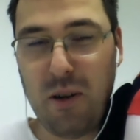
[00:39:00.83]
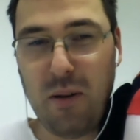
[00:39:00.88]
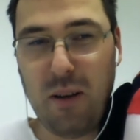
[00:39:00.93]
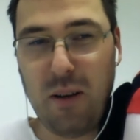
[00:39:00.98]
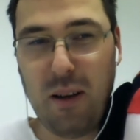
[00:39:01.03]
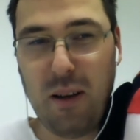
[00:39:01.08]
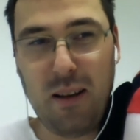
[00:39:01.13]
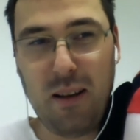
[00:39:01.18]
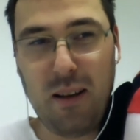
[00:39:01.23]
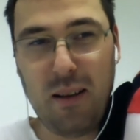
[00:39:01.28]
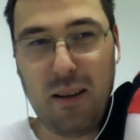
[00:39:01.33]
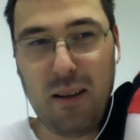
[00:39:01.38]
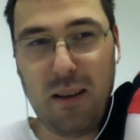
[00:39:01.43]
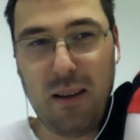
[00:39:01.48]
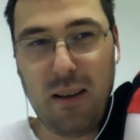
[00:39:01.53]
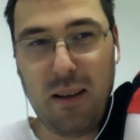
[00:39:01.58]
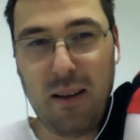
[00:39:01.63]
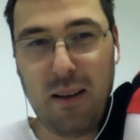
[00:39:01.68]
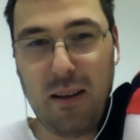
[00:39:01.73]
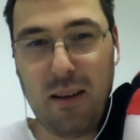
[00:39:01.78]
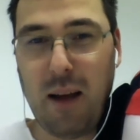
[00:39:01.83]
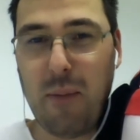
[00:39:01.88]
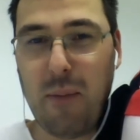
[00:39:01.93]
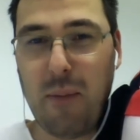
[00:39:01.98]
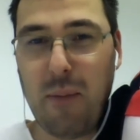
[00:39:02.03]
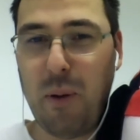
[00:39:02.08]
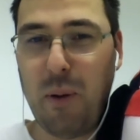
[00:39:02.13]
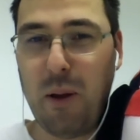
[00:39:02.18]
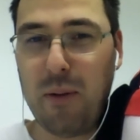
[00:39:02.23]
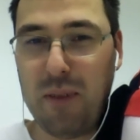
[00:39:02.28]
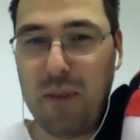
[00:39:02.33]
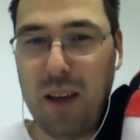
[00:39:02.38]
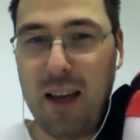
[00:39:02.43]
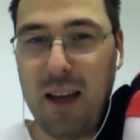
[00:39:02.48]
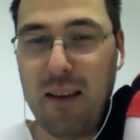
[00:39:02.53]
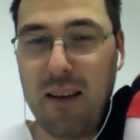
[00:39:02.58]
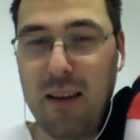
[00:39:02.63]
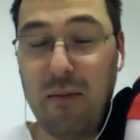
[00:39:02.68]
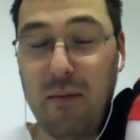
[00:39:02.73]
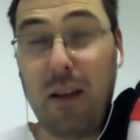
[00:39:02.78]
in couple of
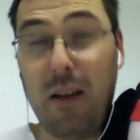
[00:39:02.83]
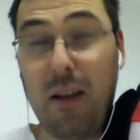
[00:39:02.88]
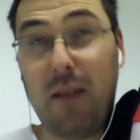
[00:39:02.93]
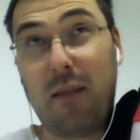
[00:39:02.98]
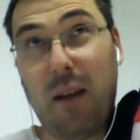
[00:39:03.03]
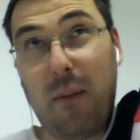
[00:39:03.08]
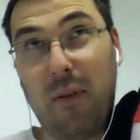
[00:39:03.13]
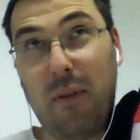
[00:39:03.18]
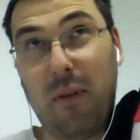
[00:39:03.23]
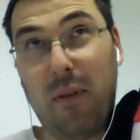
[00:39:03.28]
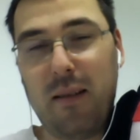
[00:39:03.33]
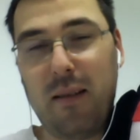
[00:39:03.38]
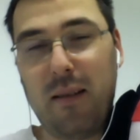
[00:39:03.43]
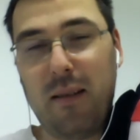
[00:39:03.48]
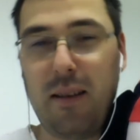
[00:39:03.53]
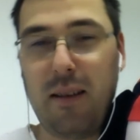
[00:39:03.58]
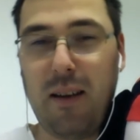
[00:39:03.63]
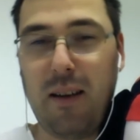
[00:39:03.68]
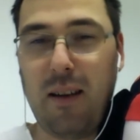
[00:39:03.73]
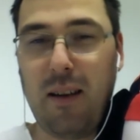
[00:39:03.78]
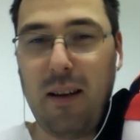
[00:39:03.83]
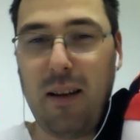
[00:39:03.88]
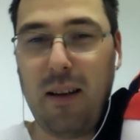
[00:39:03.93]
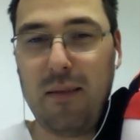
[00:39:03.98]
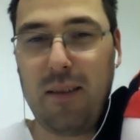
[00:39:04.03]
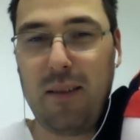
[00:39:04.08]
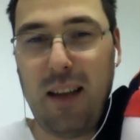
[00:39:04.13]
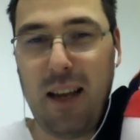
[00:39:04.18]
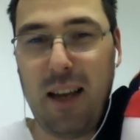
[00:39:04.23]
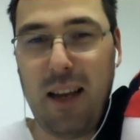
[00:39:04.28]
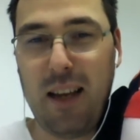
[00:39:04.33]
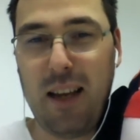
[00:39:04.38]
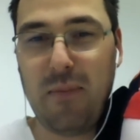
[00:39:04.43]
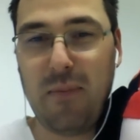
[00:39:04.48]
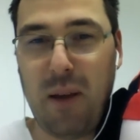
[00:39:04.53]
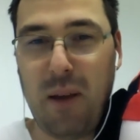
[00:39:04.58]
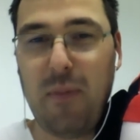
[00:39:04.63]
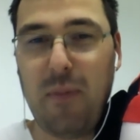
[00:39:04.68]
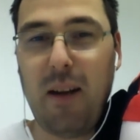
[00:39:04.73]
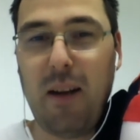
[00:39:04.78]
days, not couple of days, in 10 days,
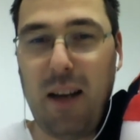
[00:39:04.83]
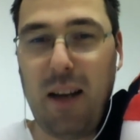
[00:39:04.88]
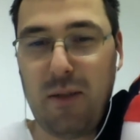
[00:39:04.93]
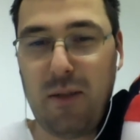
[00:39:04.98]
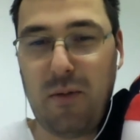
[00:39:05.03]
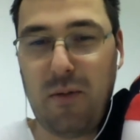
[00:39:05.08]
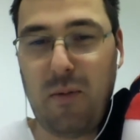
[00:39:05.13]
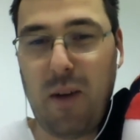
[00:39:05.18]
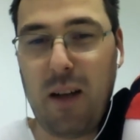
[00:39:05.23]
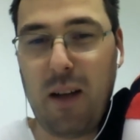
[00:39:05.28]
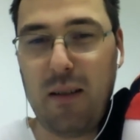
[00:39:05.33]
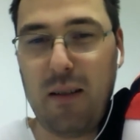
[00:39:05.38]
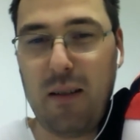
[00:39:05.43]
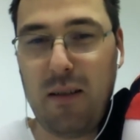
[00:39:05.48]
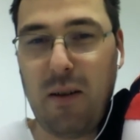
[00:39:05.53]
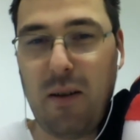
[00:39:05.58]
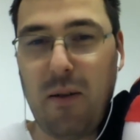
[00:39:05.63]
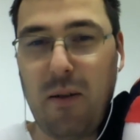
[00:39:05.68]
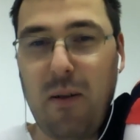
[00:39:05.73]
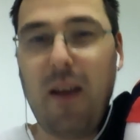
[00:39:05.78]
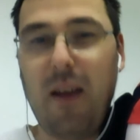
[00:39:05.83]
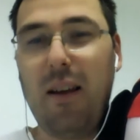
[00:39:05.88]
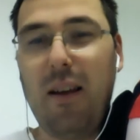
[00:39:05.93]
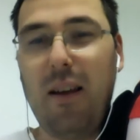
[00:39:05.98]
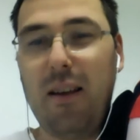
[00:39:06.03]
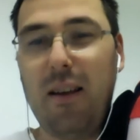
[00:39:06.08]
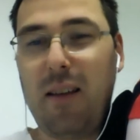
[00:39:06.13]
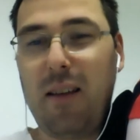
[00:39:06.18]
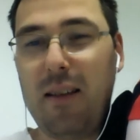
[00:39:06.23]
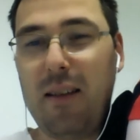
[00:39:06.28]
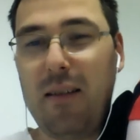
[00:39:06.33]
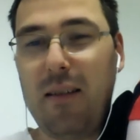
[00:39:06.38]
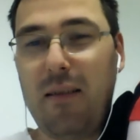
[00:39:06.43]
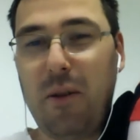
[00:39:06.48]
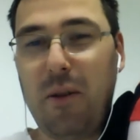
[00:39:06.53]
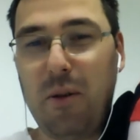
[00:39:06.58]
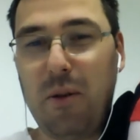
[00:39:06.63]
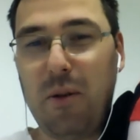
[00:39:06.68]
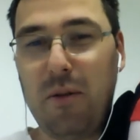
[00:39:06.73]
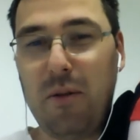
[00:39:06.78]
maybe next month. So stay
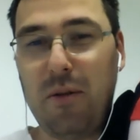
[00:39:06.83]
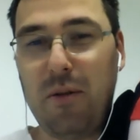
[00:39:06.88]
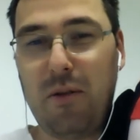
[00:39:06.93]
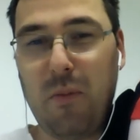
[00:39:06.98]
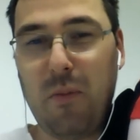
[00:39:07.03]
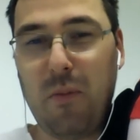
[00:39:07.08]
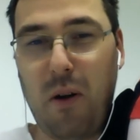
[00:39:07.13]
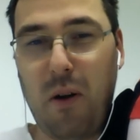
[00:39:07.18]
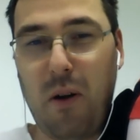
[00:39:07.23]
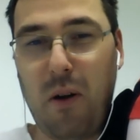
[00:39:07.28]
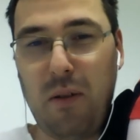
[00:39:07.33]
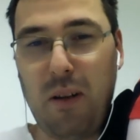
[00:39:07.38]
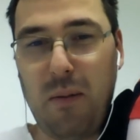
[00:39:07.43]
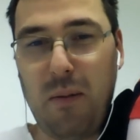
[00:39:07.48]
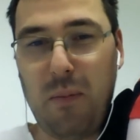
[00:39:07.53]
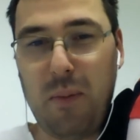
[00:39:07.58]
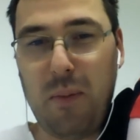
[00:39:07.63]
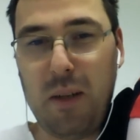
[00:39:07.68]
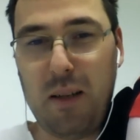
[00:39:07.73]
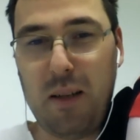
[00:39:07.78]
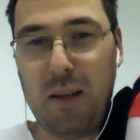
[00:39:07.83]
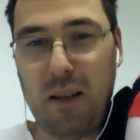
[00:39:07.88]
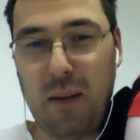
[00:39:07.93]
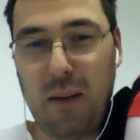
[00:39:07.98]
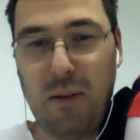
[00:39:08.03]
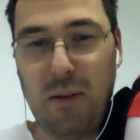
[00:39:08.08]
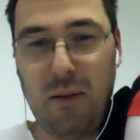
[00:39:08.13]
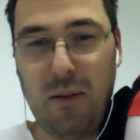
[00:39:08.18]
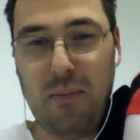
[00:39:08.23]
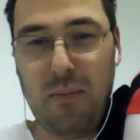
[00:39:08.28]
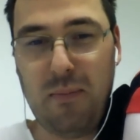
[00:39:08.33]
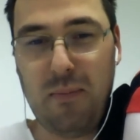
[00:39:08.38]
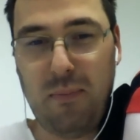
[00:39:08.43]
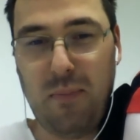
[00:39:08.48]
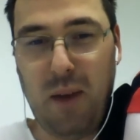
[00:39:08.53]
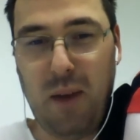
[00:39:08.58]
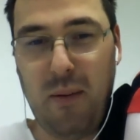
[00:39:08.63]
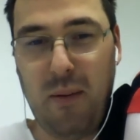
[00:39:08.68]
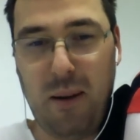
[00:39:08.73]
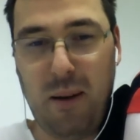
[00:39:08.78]
tuned. Tomorrow there will be some news.
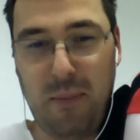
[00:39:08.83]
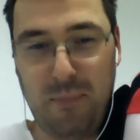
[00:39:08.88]
Bye.